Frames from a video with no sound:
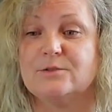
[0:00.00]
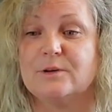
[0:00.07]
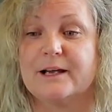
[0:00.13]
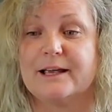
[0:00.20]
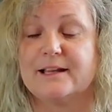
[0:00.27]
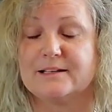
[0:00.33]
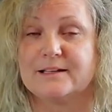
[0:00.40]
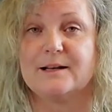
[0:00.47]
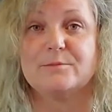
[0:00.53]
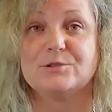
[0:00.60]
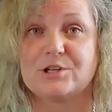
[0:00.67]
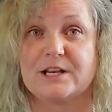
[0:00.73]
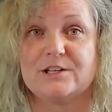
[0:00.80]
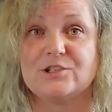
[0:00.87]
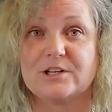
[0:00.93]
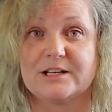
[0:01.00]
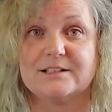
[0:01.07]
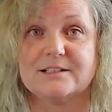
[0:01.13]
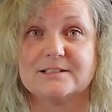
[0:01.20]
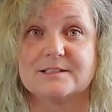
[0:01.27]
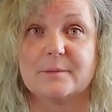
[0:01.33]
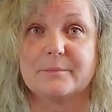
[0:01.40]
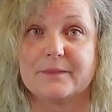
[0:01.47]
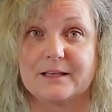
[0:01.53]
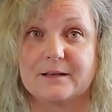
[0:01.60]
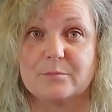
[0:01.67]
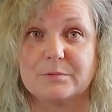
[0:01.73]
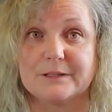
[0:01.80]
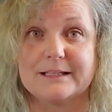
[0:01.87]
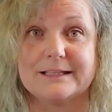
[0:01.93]
I ended up changing it to something
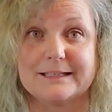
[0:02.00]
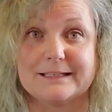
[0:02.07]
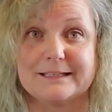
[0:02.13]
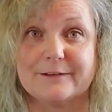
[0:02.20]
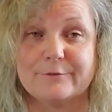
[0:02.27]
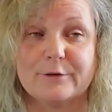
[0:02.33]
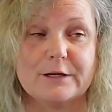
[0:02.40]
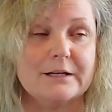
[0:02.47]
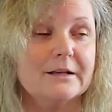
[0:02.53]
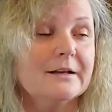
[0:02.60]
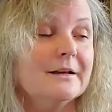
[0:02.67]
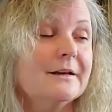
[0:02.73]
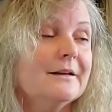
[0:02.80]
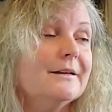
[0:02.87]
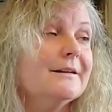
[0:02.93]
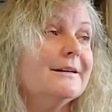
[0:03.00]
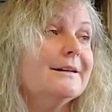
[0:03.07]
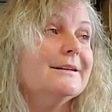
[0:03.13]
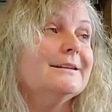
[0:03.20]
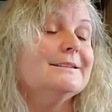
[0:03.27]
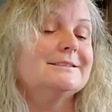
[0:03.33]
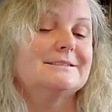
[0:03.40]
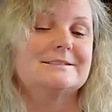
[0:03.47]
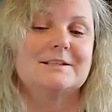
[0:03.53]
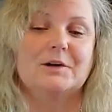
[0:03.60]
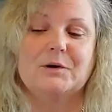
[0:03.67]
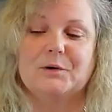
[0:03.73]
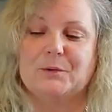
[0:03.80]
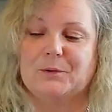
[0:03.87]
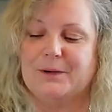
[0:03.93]
completely different
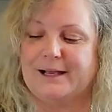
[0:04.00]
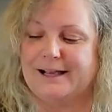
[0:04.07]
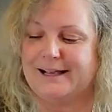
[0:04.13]
so uh,